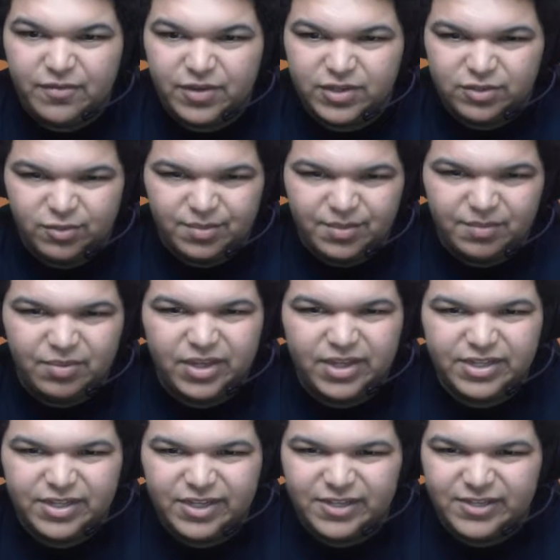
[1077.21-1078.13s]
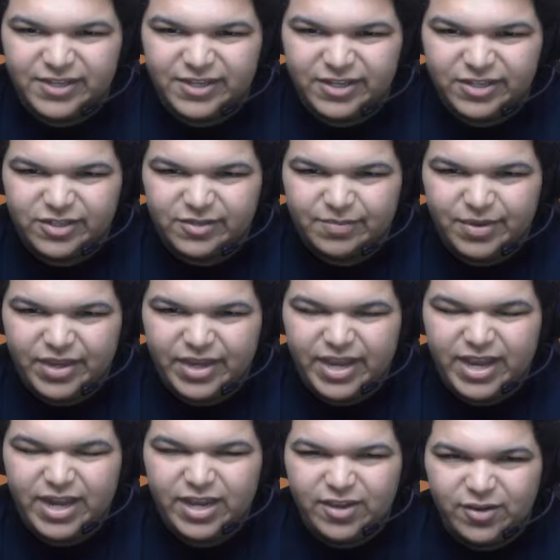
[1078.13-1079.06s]
either of us will be playing Gen 6,
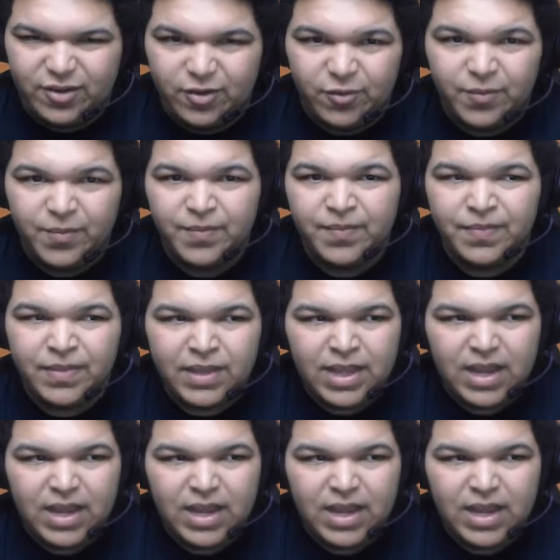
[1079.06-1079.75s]
but anywho,